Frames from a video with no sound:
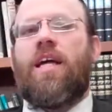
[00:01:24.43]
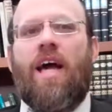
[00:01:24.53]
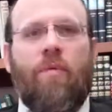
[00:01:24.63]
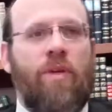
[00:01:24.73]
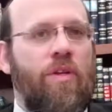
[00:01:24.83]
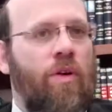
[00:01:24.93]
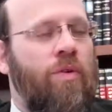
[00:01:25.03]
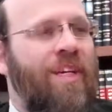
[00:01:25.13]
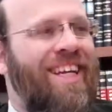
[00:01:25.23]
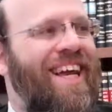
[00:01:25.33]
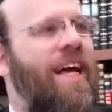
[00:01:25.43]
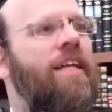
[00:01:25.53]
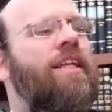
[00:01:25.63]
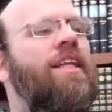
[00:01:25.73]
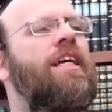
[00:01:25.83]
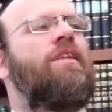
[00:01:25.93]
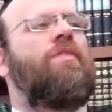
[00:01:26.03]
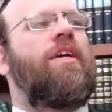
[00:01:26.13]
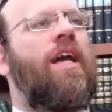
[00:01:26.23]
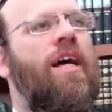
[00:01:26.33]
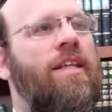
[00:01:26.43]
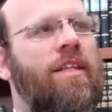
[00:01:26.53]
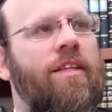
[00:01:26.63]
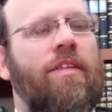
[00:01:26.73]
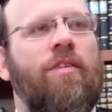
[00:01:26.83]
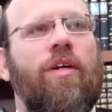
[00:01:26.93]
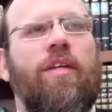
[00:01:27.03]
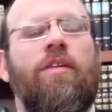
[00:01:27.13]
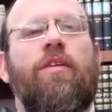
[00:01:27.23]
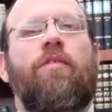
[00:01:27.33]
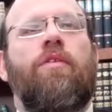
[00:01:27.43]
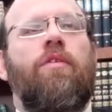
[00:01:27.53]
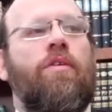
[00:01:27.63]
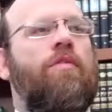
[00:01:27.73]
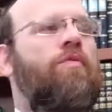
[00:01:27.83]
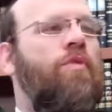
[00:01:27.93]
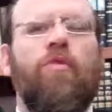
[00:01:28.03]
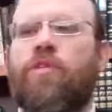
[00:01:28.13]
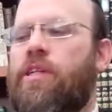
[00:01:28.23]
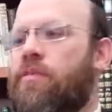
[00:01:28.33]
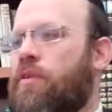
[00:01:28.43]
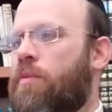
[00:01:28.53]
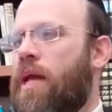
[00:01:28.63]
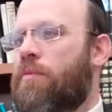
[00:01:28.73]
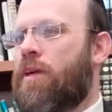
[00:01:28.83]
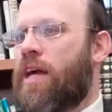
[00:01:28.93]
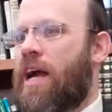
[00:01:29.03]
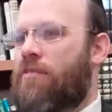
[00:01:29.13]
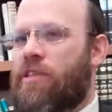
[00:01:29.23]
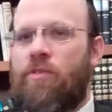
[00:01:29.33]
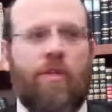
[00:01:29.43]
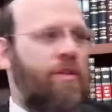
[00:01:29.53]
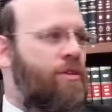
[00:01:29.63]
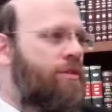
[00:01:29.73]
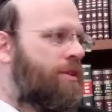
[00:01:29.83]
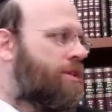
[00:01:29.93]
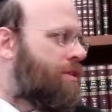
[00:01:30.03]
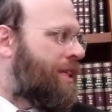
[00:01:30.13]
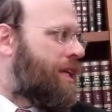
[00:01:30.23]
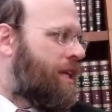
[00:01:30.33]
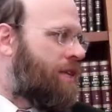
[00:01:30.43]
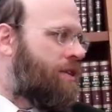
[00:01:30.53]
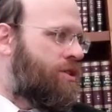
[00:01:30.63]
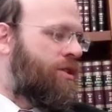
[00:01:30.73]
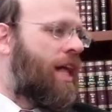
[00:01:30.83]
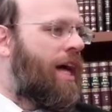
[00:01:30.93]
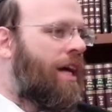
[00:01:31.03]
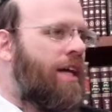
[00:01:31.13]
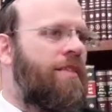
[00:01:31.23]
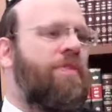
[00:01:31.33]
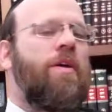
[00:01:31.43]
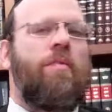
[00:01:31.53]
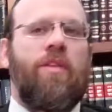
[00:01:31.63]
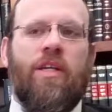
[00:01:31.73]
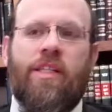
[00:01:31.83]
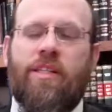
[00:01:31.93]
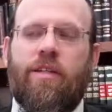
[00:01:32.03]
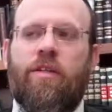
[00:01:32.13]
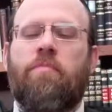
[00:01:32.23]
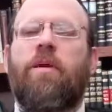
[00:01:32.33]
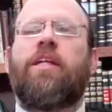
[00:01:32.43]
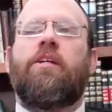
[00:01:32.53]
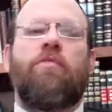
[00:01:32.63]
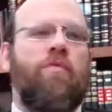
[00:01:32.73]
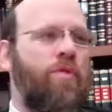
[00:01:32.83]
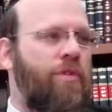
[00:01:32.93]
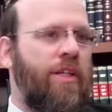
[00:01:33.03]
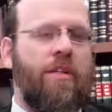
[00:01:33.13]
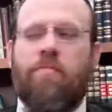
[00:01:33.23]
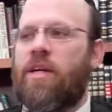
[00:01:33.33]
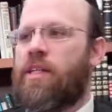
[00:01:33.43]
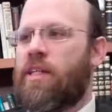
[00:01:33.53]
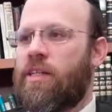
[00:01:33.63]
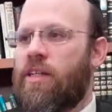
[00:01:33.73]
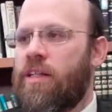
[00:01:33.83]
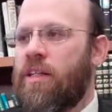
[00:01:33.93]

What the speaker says: And we know Canaan, the land of Canaan. Look at the fruits. We're going to have soon with the Jews sending in the Shlach, and the amazing fruits and the amazing,